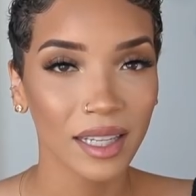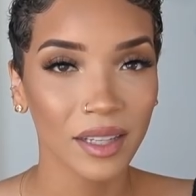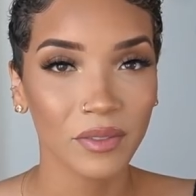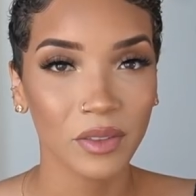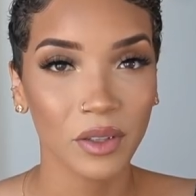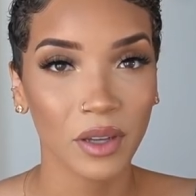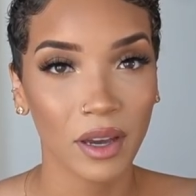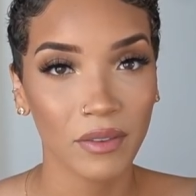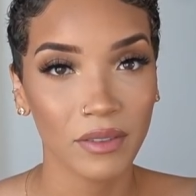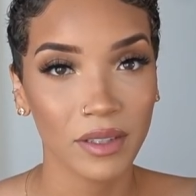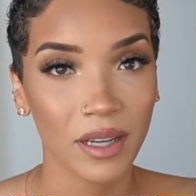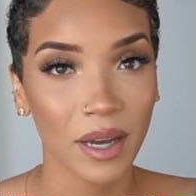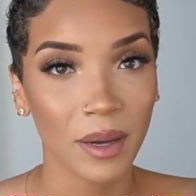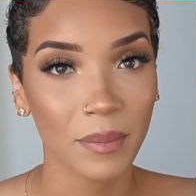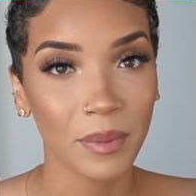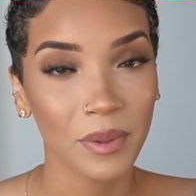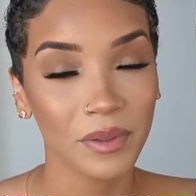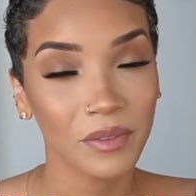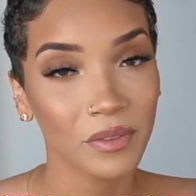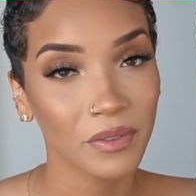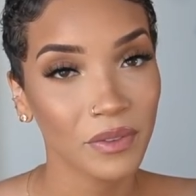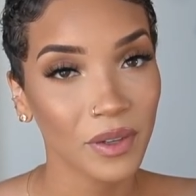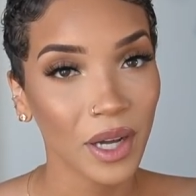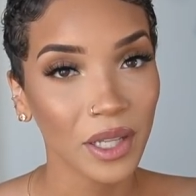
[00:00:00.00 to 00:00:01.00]
If you have not
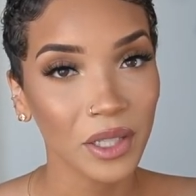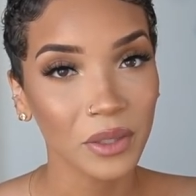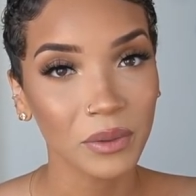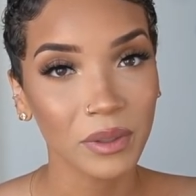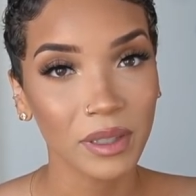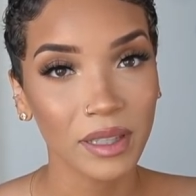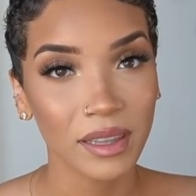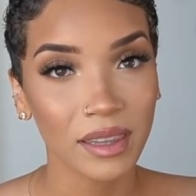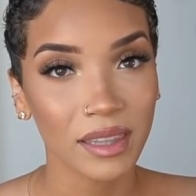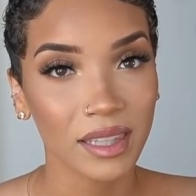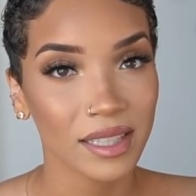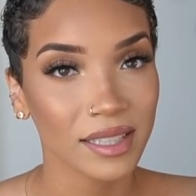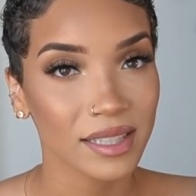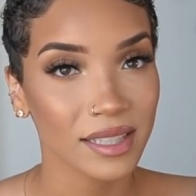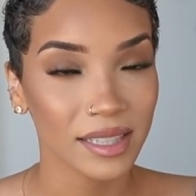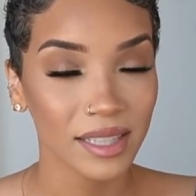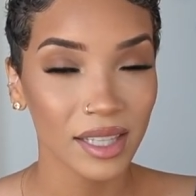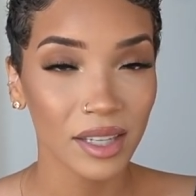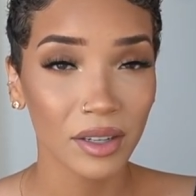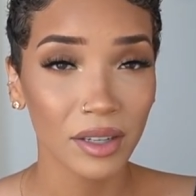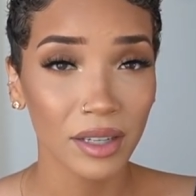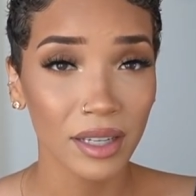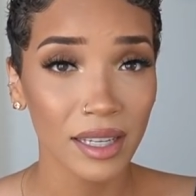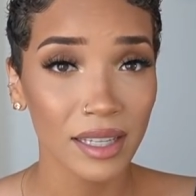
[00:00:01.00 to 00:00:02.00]
been following this
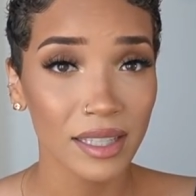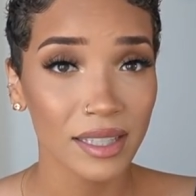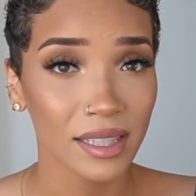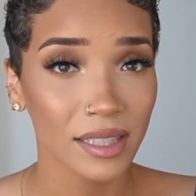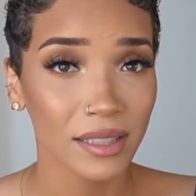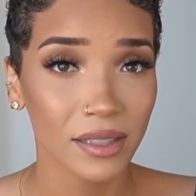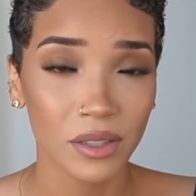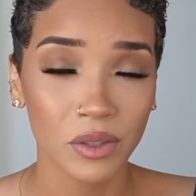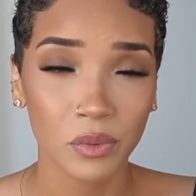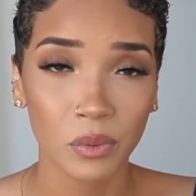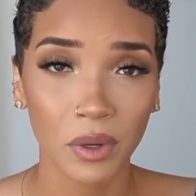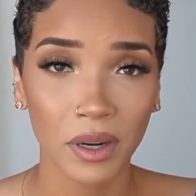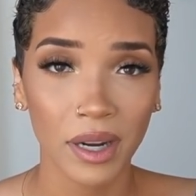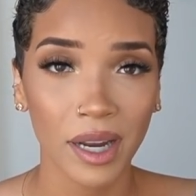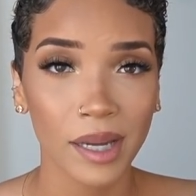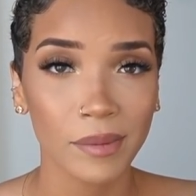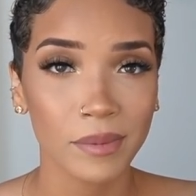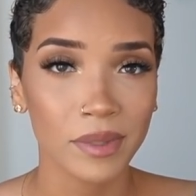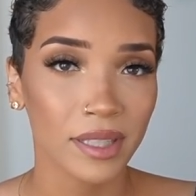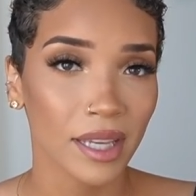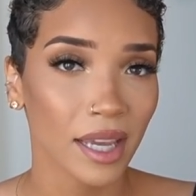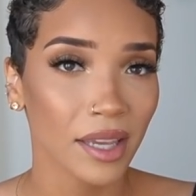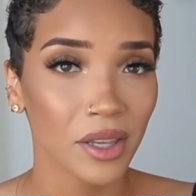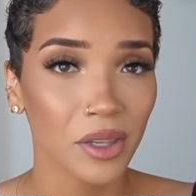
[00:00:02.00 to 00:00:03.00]
series, this is where
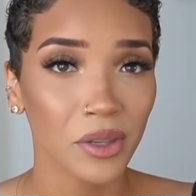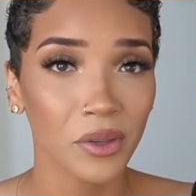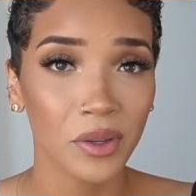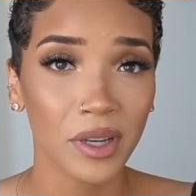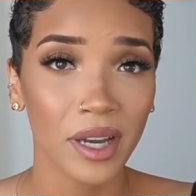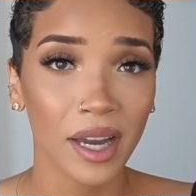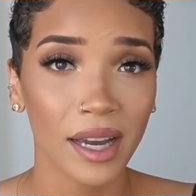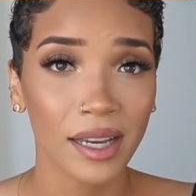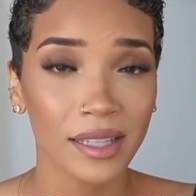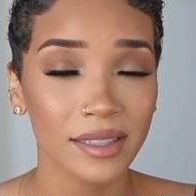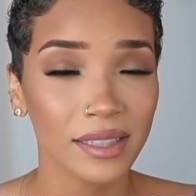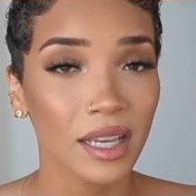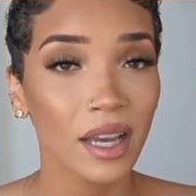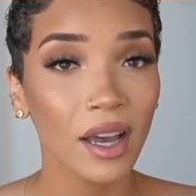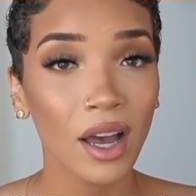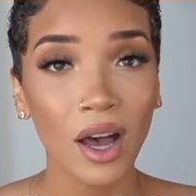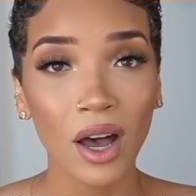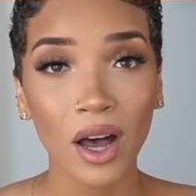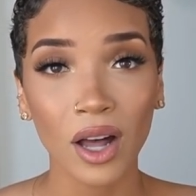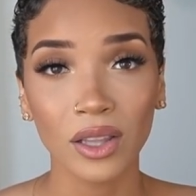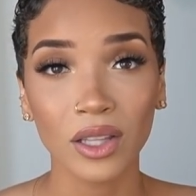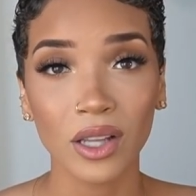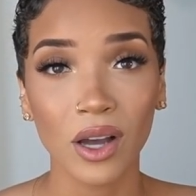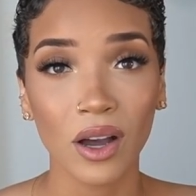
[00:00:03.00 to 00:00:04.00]
I'm taking you guys
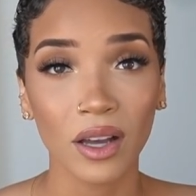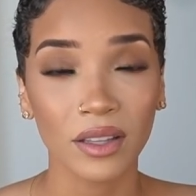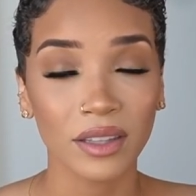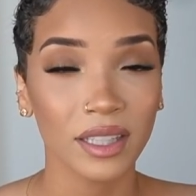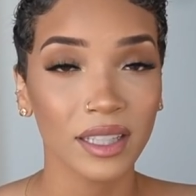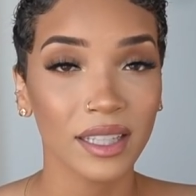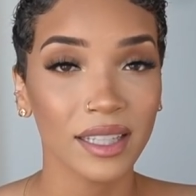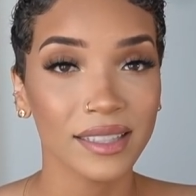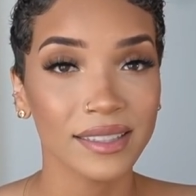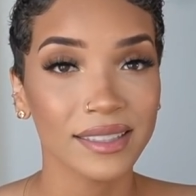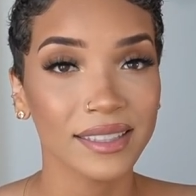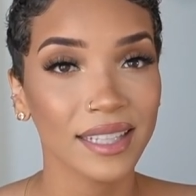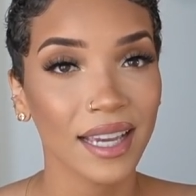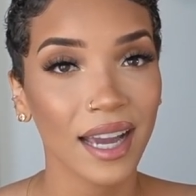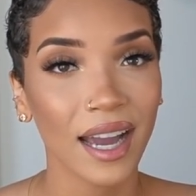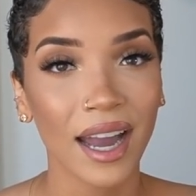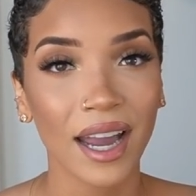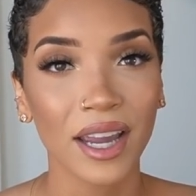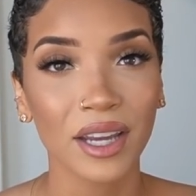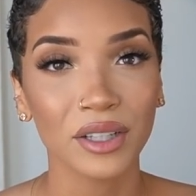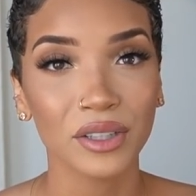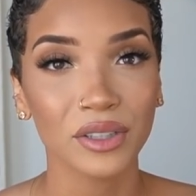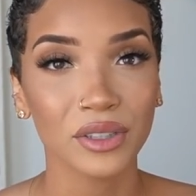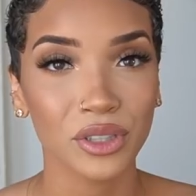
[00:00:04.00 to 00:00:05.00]
along the
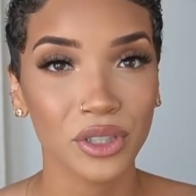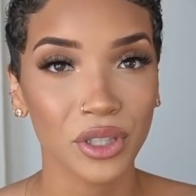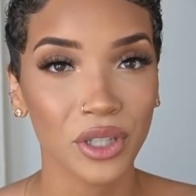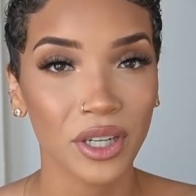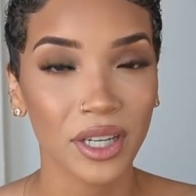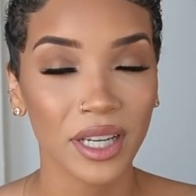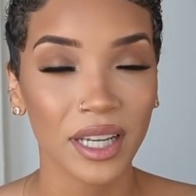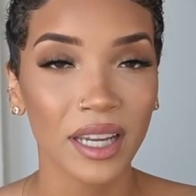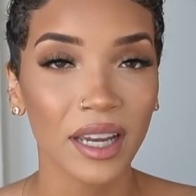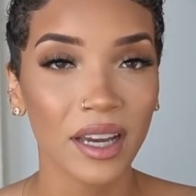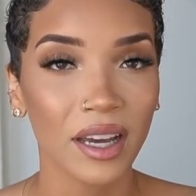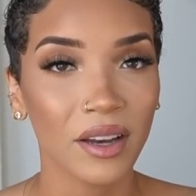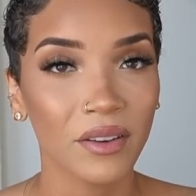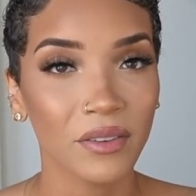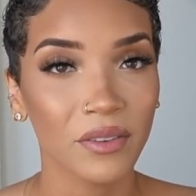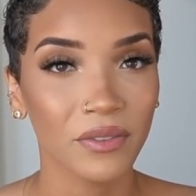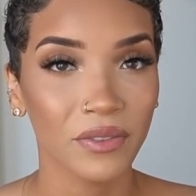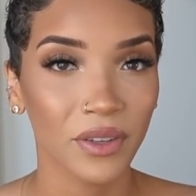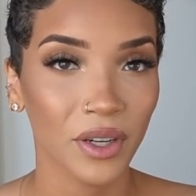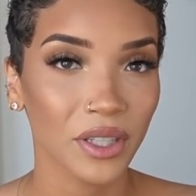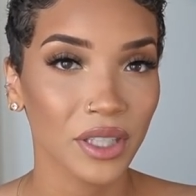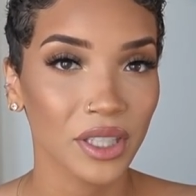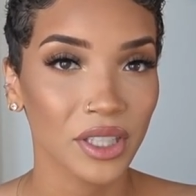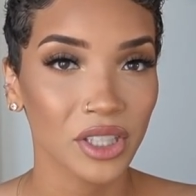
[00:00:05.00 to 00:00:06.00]
entire journey of
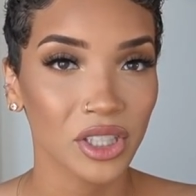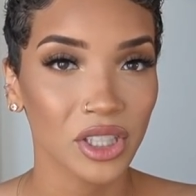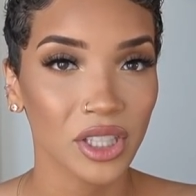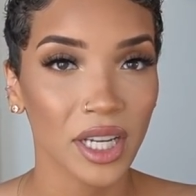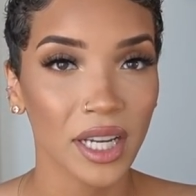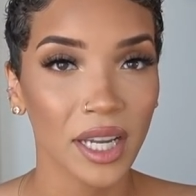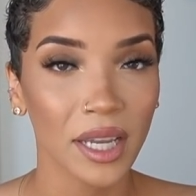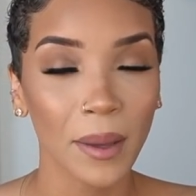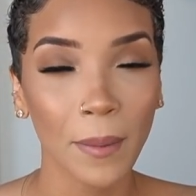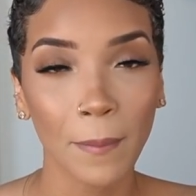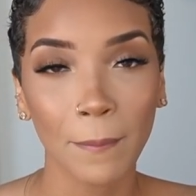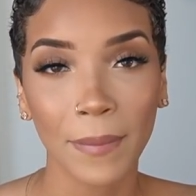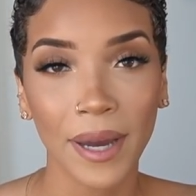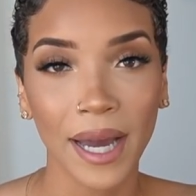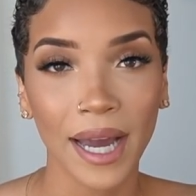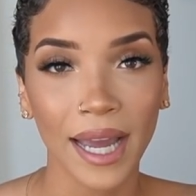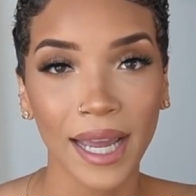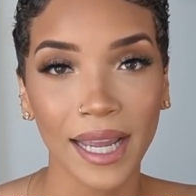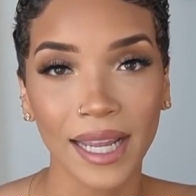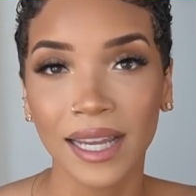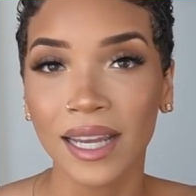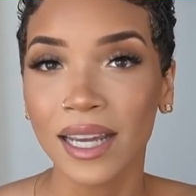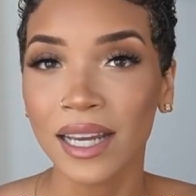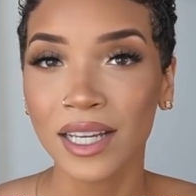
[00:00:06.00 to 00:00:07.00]
furnishing
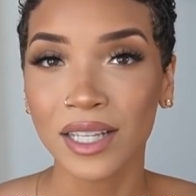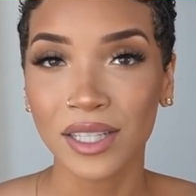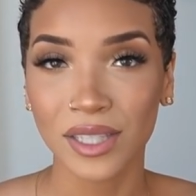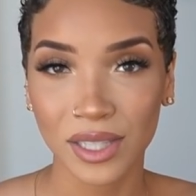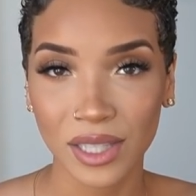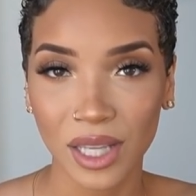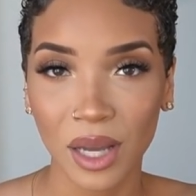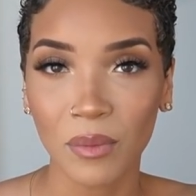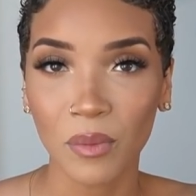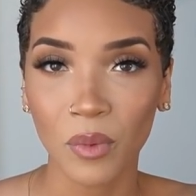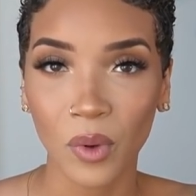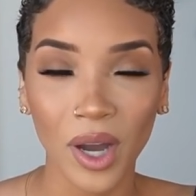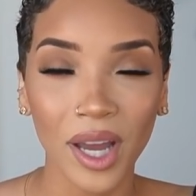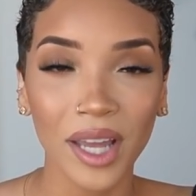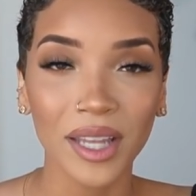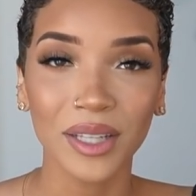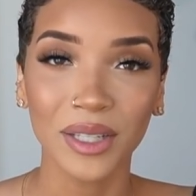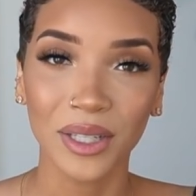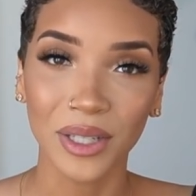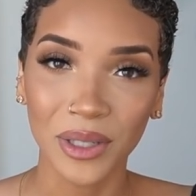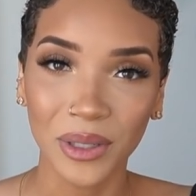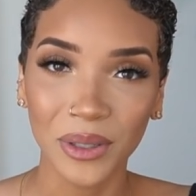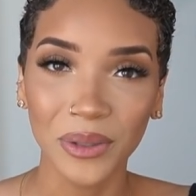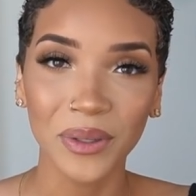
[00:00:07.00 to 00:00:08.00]
my
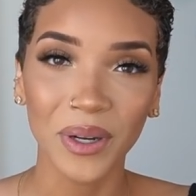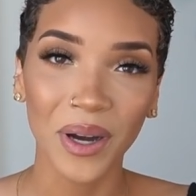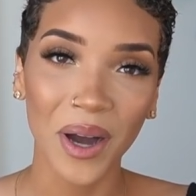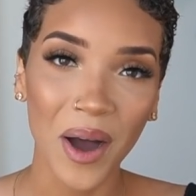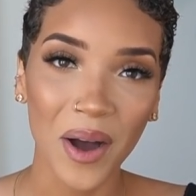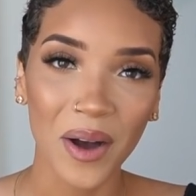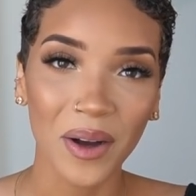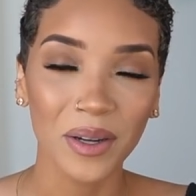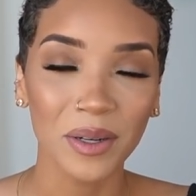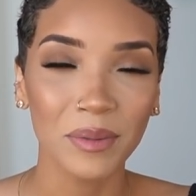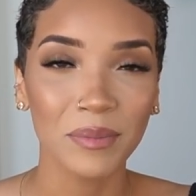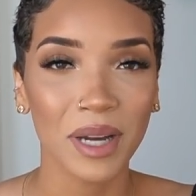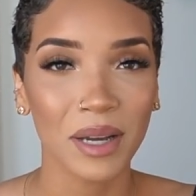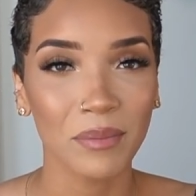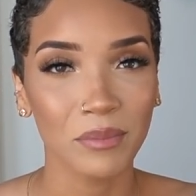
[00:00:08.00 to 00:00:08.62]
somewhat new home.